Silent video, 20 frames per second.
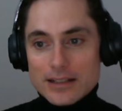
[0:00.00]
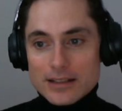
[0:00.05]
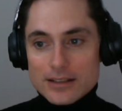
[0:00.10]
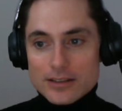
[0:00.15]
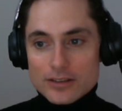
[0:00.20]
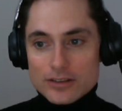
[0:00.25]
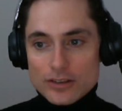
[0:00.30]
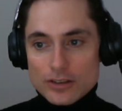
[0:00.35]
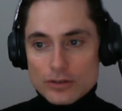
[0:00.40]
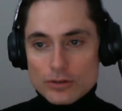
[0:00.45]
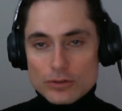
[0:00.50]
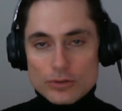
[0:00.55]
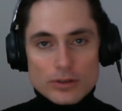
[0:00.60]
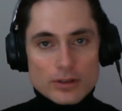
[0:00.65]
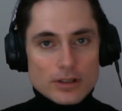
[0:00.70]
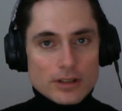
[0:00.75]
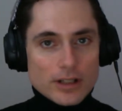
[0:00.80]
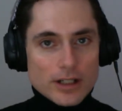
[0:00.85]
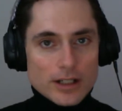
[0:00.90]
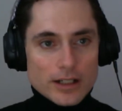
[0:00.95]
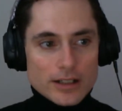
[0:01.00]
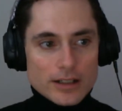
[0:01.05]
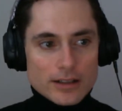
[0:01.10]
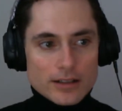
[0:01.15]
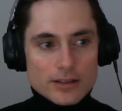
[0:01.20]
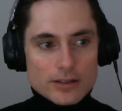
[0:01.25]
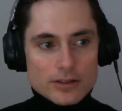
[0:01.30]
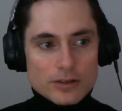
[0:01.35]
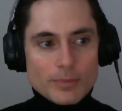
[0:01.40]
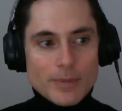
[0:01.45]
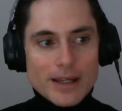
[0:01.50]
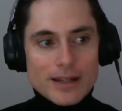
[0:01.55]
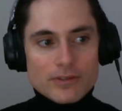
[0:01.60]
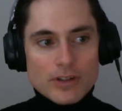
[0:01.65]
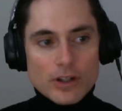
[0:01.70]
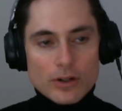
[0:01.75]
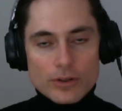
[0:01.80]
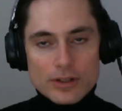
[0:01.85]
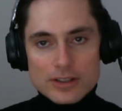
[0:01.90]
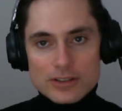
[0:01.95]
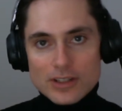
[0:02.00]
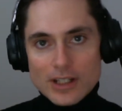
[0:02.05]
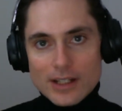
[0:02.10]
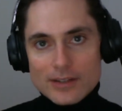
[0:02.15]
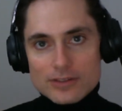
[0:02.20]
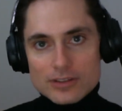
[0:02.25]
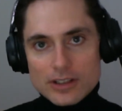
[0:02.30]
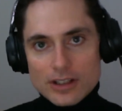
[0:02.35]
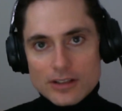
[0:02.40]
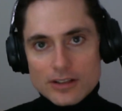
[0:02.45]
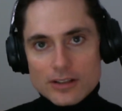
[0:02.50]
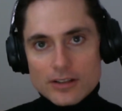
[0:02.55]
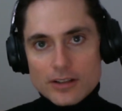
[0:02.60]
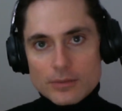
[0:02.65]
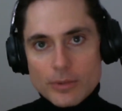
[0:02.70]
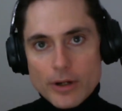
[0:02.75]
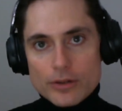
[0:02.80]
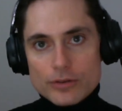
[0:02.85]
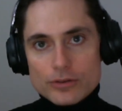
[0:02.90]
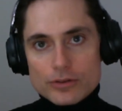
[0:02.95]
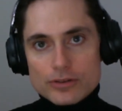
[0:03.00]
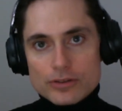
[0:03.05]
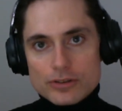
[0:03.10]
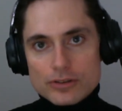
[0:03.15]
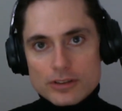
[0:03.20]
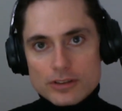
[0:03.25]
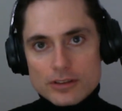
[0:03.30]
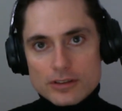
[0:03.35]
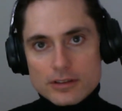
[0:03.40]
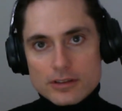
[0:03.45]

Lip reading: So you may have noticed I've started to post